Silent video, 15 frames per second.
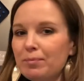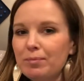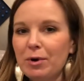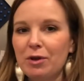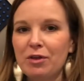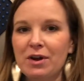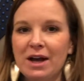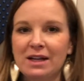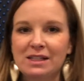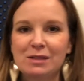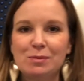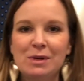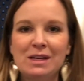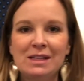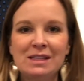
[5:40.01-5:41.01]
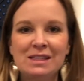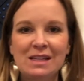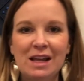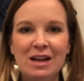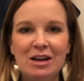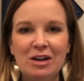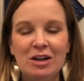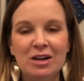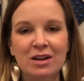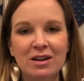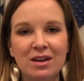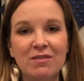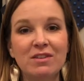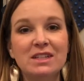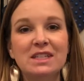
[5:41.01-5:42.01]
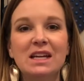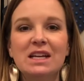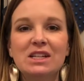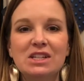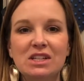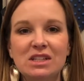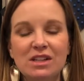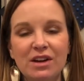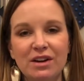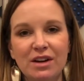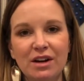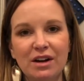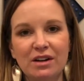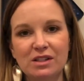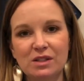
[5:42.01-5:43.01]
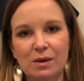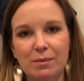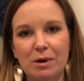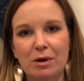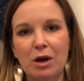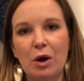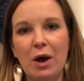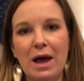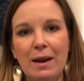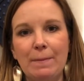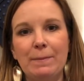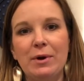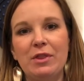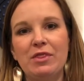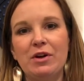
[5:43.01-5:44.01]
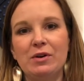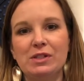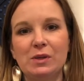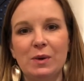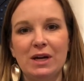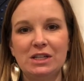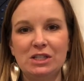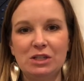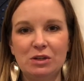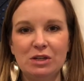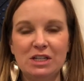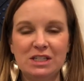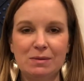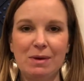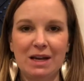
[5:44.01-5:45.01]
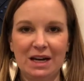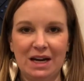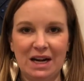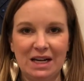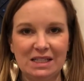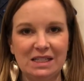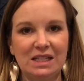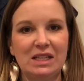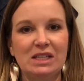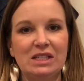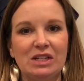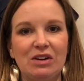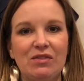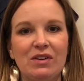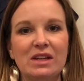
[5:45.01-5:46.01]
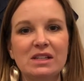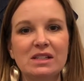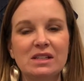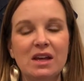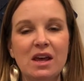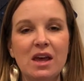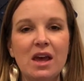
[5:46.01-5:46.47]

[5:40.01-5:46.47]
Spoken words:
birth announcements and invitations on here, so I'm going to go ahead and put those away too, just to make it a nice clean surface.